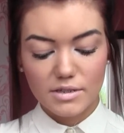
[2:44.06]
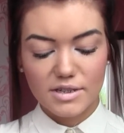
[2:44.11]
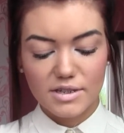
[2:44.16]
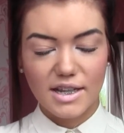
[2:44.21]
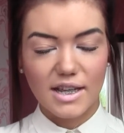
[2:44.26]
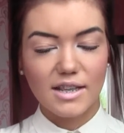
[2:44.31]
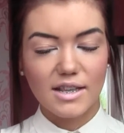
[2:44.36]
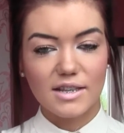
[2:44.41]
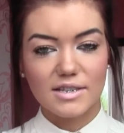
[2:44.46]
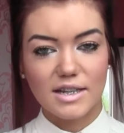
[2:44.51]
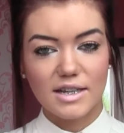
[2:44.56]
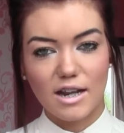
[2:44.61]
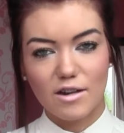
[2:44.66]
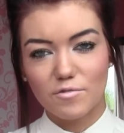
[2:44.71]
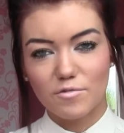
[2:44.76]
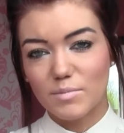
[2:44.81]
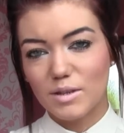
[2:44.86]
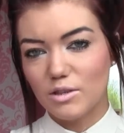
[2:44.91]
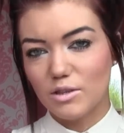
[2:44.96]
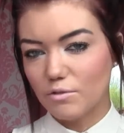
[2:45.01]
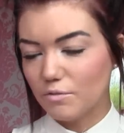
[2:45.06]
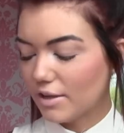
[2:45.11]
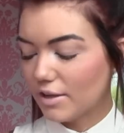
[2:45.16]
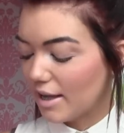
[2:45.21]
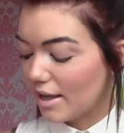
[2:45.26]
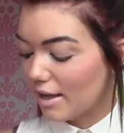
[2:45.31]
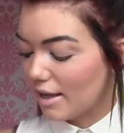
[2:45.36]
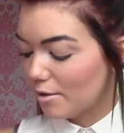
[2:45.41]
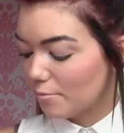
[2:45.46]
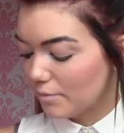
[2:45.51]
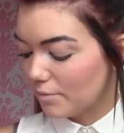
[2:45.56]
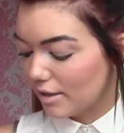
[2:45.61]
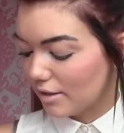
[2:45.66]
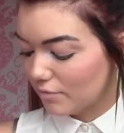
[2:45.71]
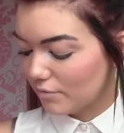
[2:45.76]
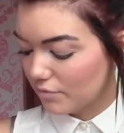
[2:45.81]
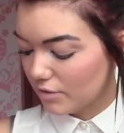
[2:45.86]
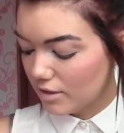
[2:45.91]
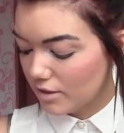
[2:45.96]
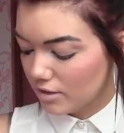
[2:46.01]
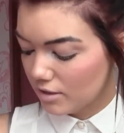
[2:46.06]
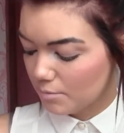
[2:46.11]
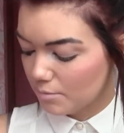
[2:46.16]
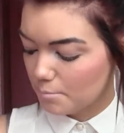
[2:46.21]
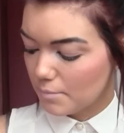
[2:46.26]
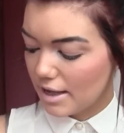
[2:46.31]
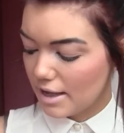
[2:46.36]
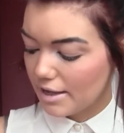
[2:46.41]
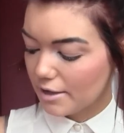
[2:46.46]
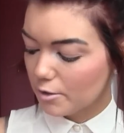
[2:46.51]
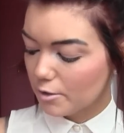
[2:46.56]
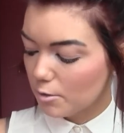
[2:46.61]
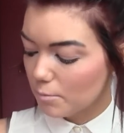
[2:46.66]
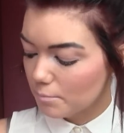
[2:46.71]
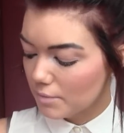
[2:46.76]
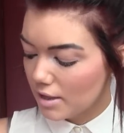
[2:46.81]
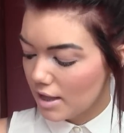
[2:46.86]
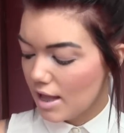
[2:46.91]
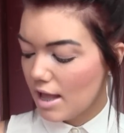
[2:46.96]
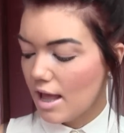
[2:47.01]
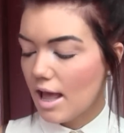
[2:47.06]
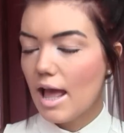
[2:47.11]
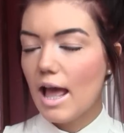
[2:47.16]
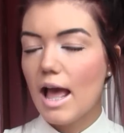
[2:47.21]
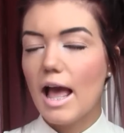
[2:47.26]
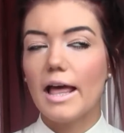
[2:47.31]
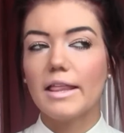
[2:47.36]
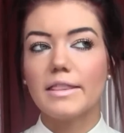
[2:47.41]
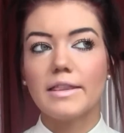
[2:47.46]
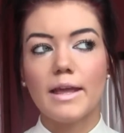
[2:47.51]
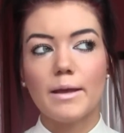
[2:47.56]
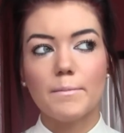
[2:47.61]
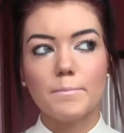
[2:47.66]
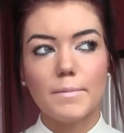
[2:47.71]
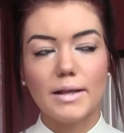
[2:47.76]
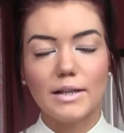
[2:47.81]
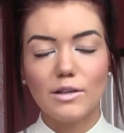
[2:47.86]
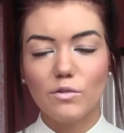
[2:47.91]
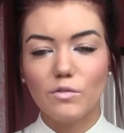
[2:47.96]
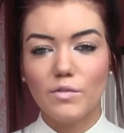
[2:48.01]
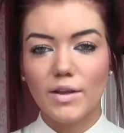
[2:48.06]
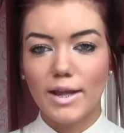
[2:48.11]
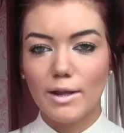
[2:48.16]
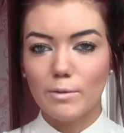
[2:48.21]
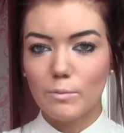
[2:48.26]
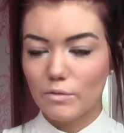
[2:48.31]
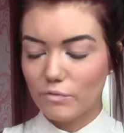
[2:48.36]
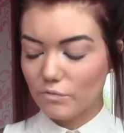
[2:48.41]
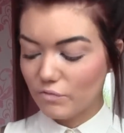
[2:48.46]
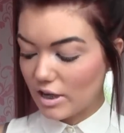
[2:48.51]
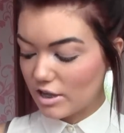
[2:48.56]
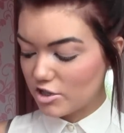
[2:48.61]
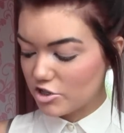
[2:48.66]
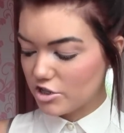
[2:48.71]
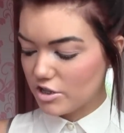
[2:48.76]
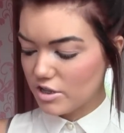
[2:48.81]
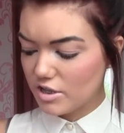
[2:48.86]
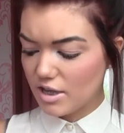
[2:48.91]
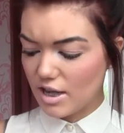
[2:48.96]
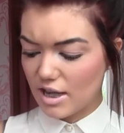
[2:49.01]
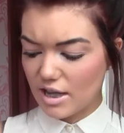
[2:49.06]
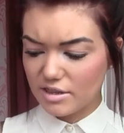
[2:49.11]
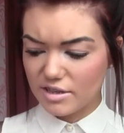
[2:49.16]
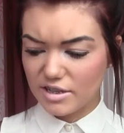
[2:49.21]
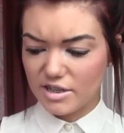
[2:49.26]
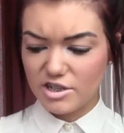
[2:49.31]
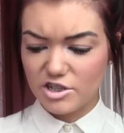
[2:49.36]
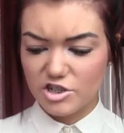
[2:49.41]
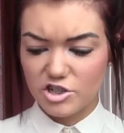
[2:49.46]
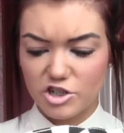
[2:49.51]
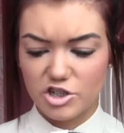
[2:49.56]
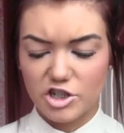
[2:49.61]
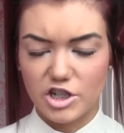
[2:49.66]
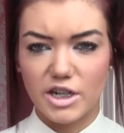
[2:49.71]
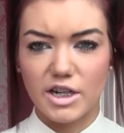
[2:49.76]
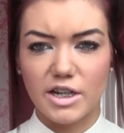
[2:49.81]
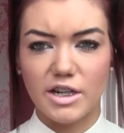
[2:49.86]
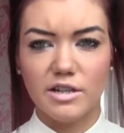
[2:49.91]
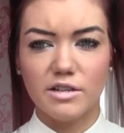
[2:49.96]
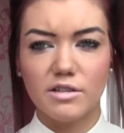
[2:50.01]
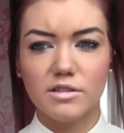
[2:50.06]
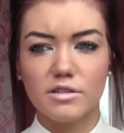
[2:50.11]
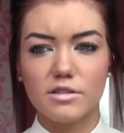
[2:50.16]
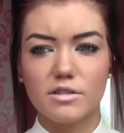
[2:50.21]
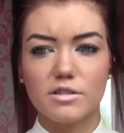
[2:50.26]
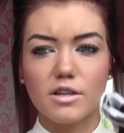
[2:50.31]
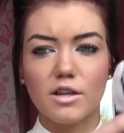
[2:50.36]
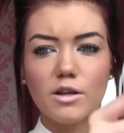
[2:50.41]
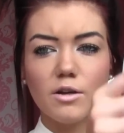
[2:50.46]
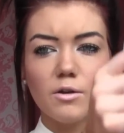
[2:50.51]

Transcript: yeah, that's kind of my love hate with makeup. And then my love hate with fashion are these jeans,